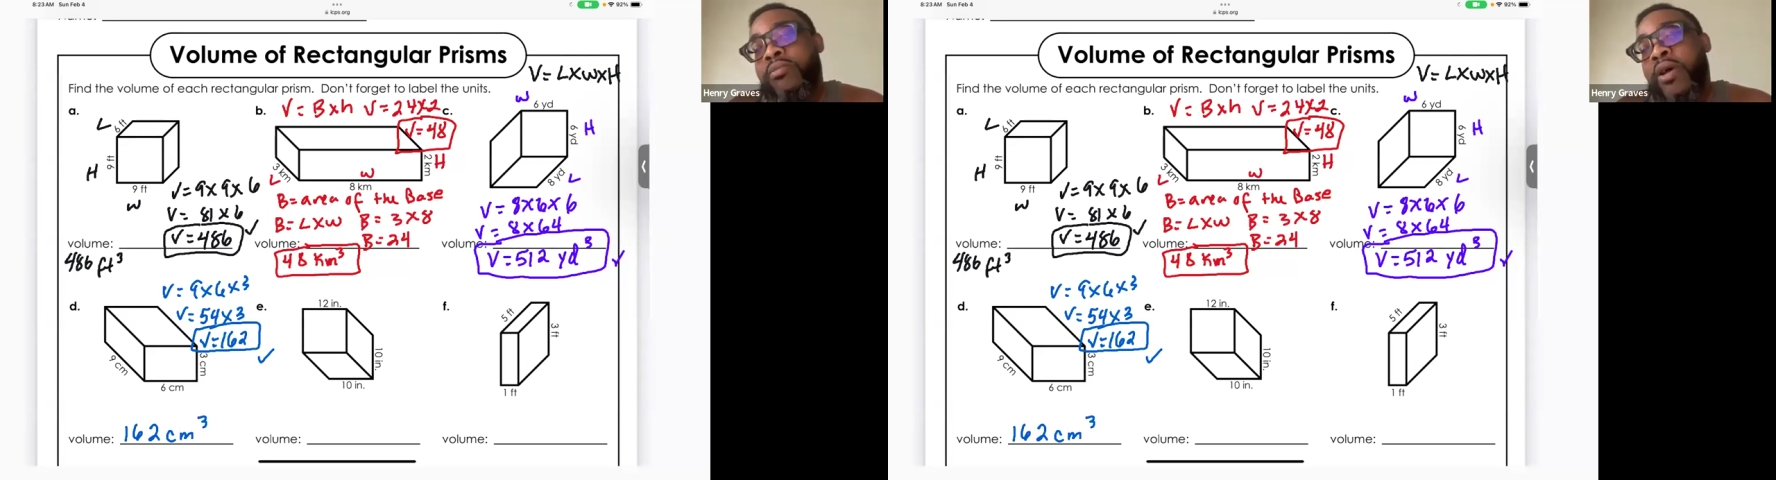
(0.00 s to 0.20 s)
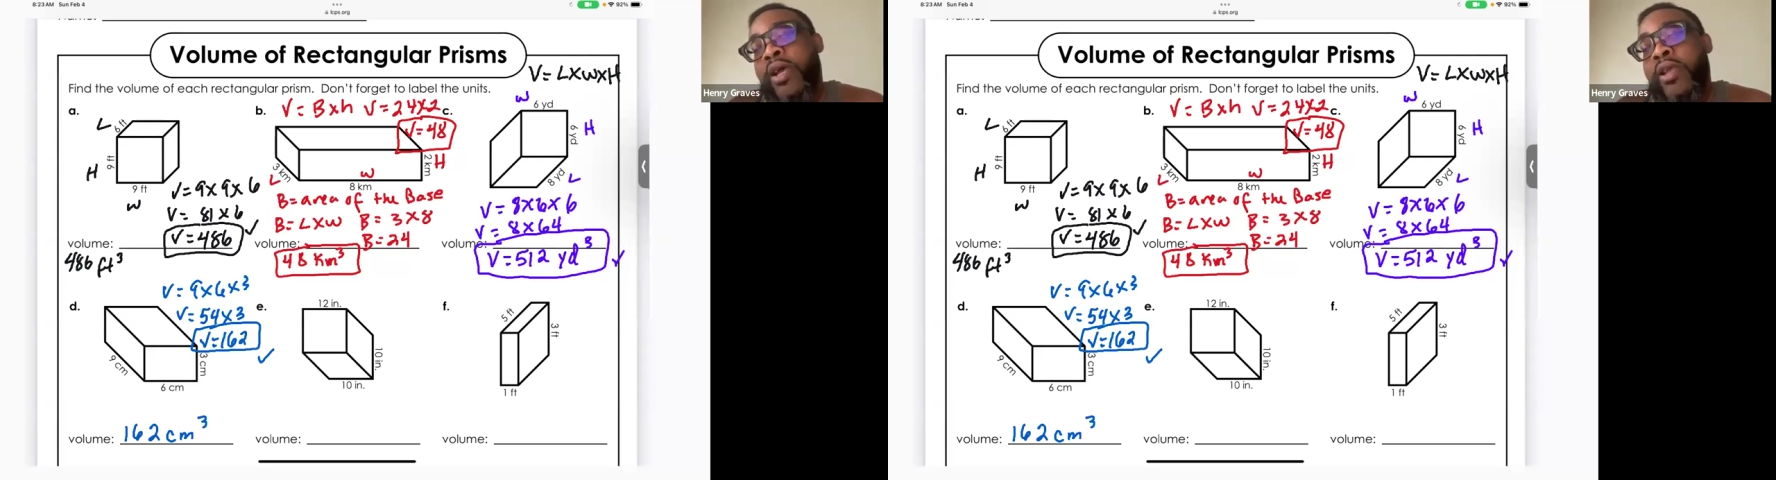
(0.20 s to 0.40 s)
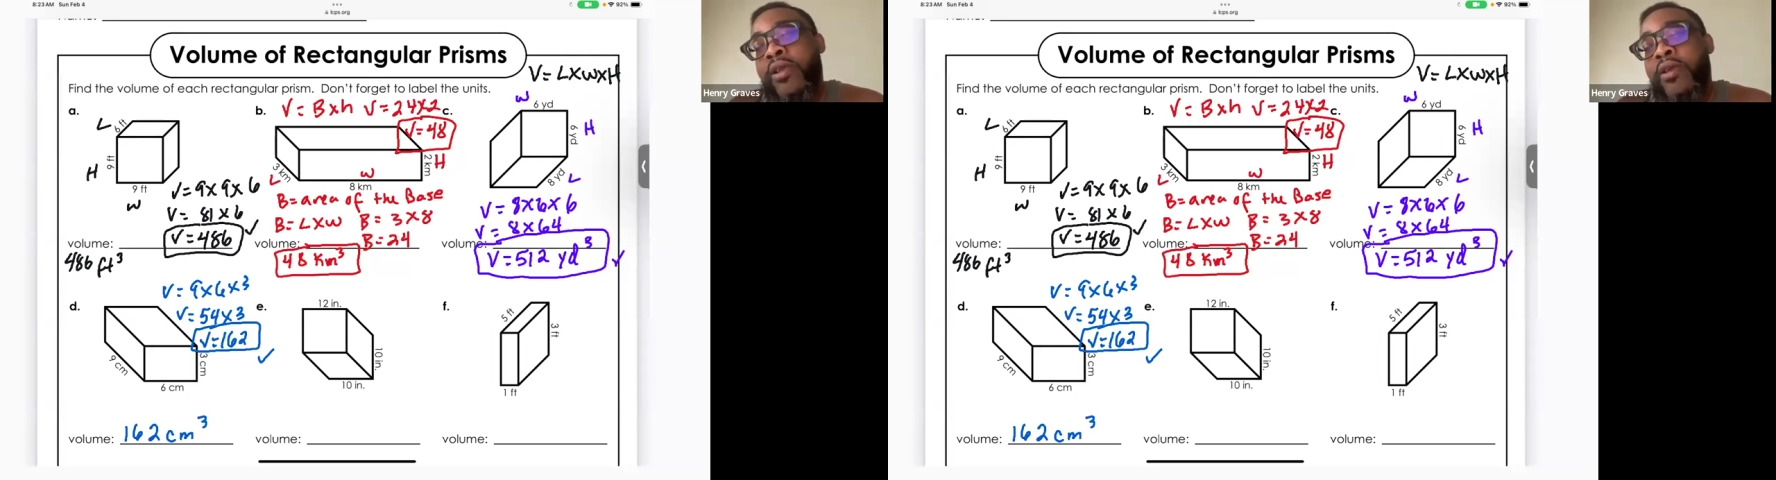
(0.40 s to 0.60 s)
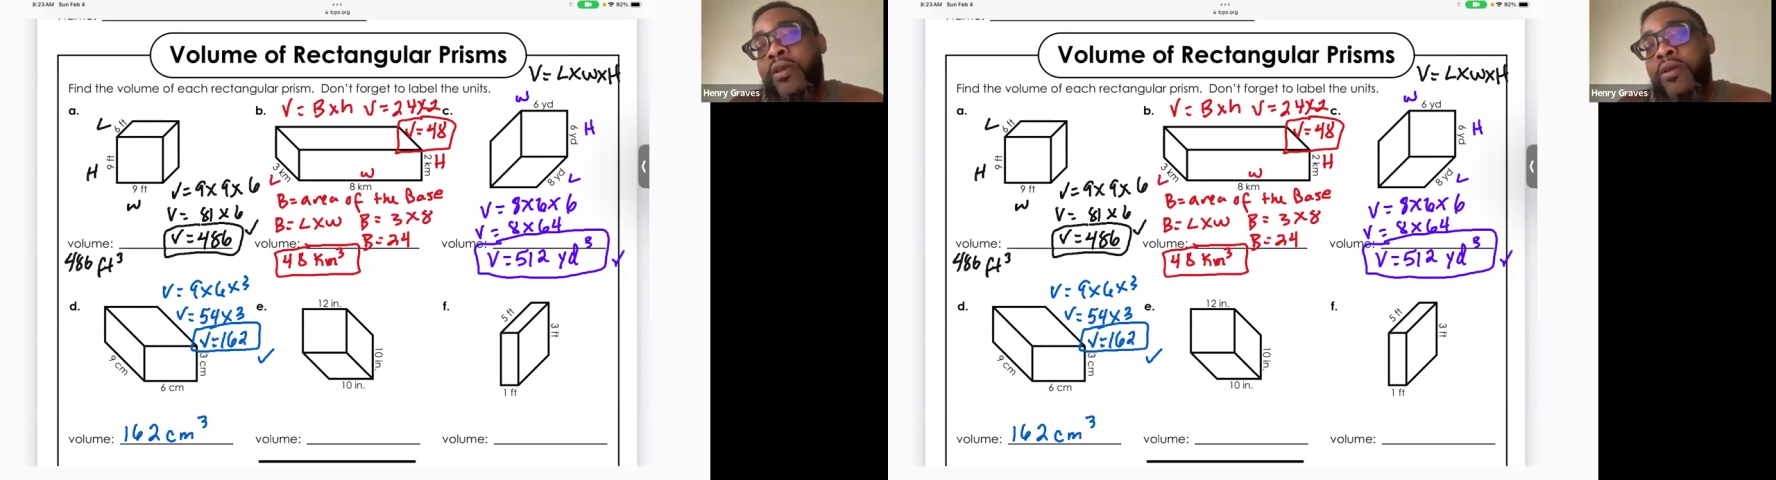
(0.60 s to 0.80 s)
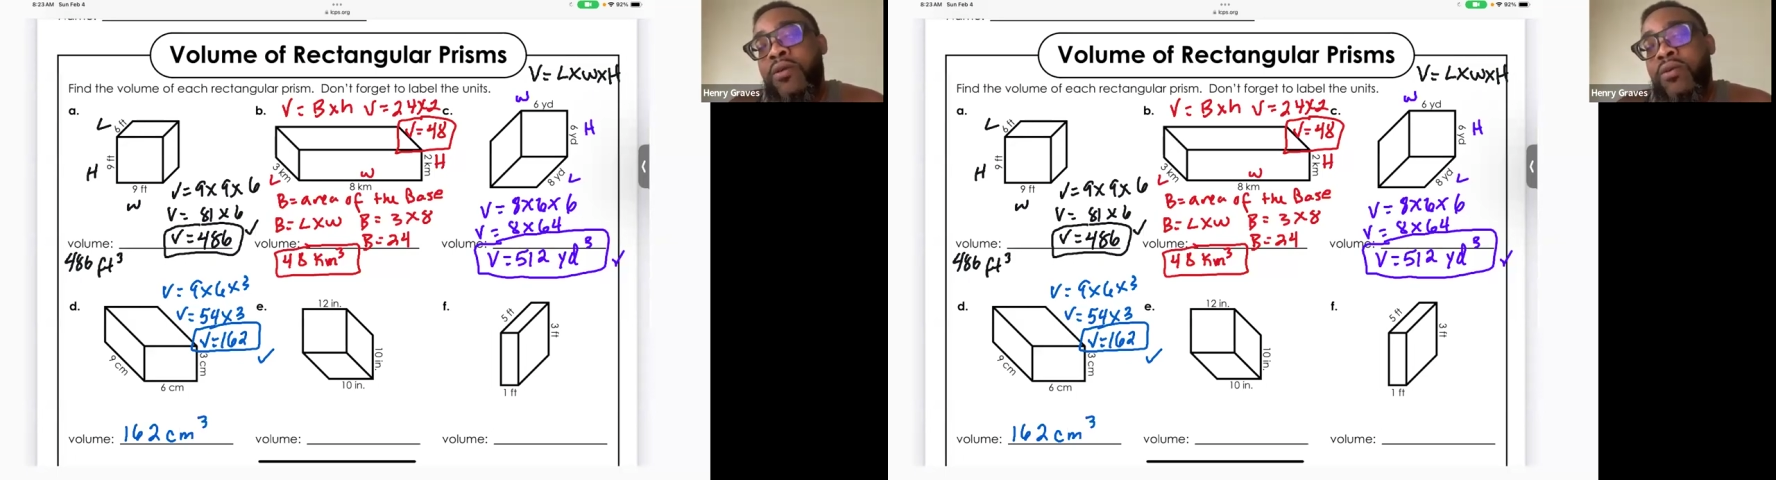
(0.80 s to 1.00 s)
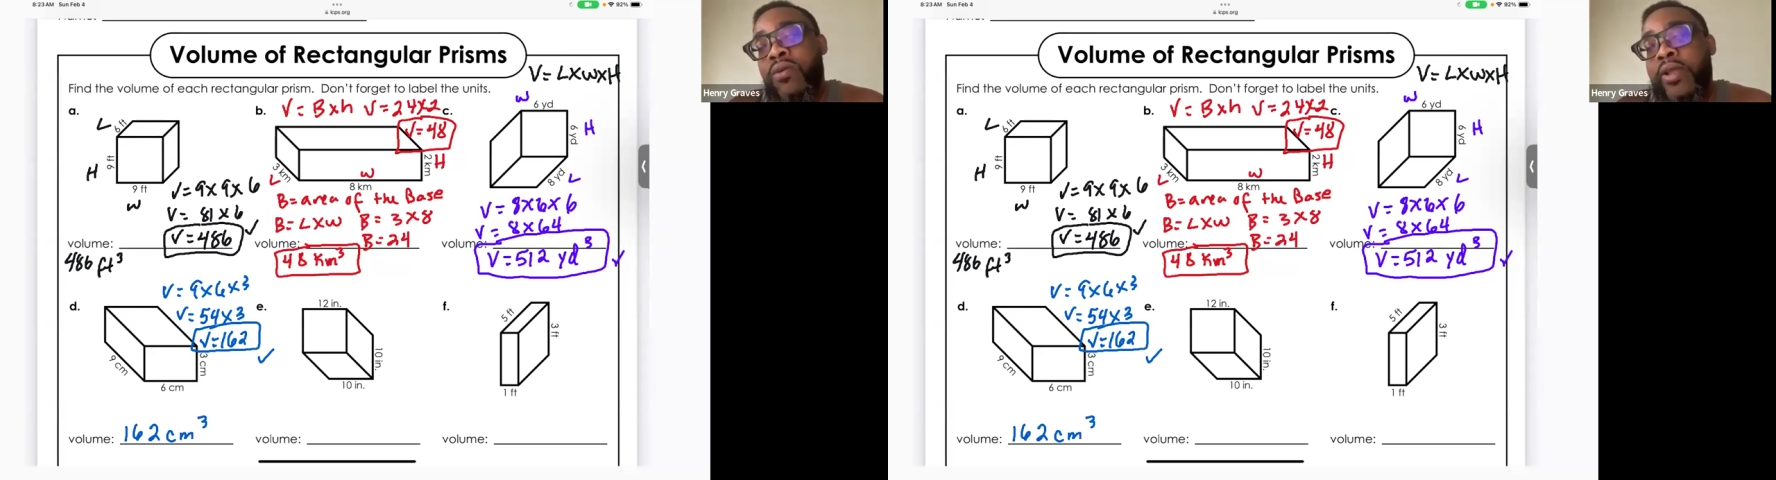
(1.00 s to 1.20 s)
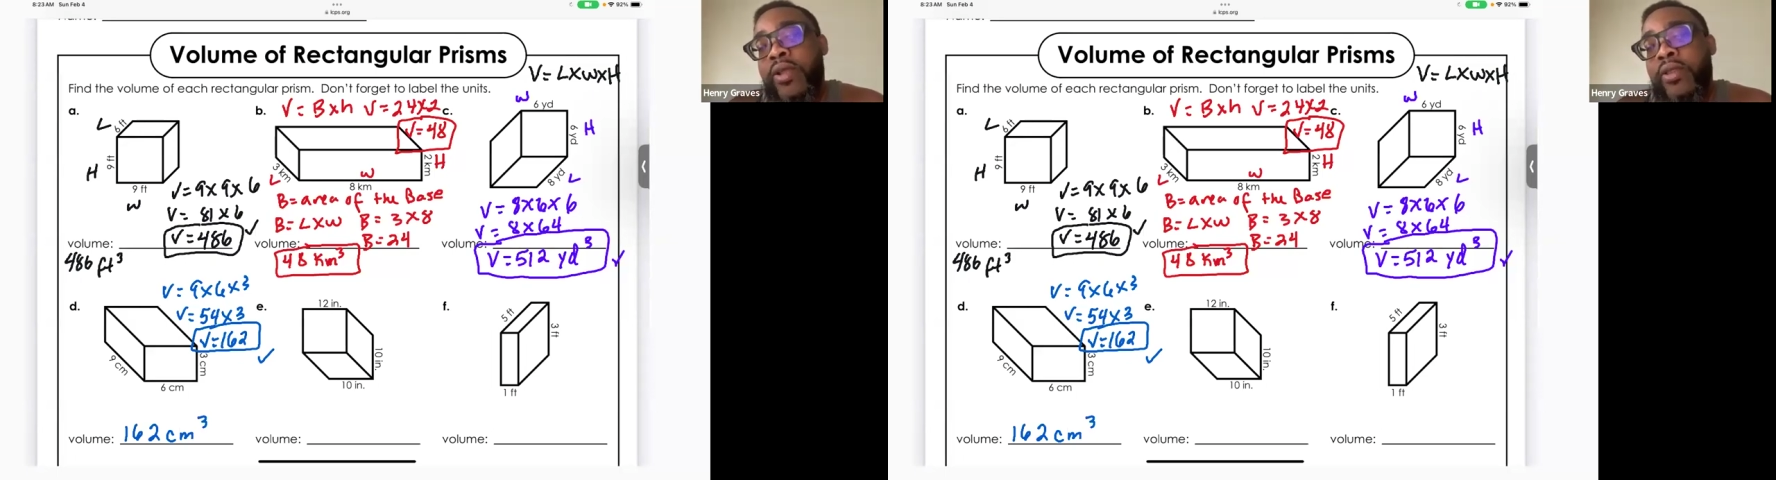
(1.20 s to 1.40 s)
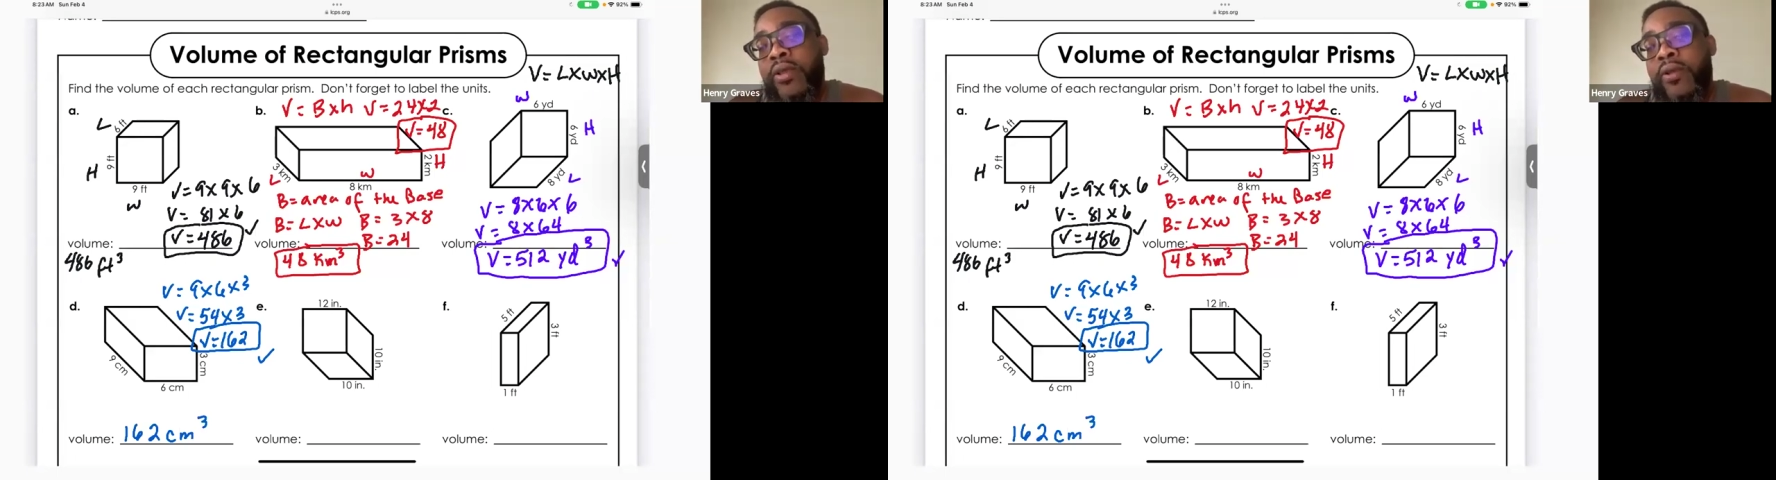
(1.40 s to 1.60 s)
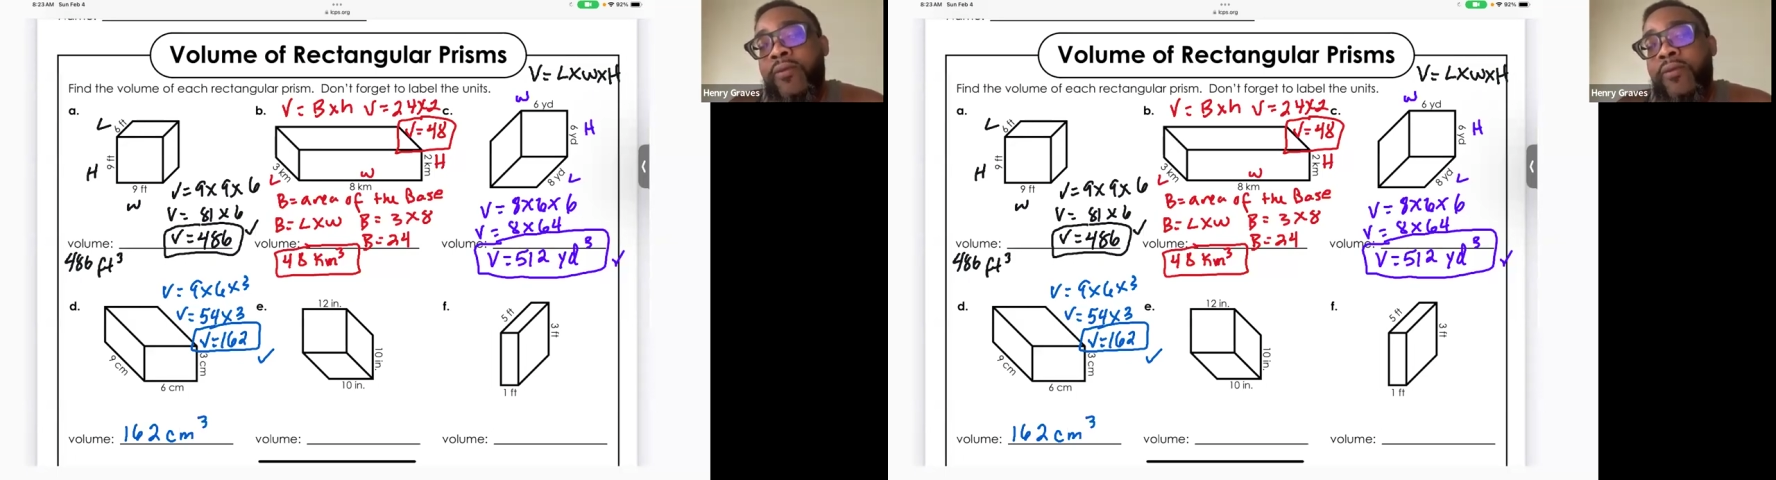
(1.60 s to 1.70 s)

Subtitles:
my width,